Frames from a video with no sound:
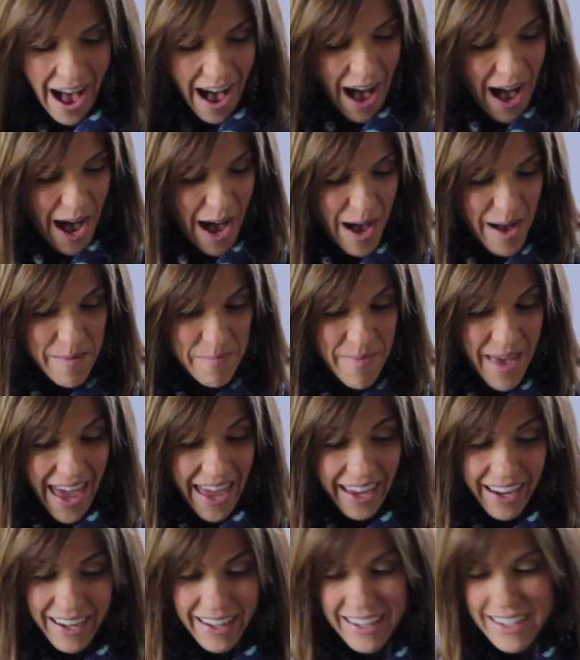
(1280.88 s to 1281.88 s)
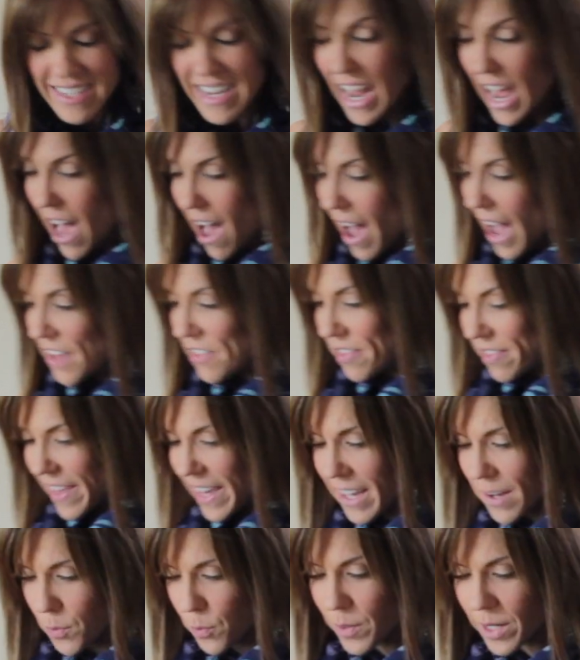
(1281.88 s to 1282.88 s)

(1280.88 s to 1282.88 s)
And I think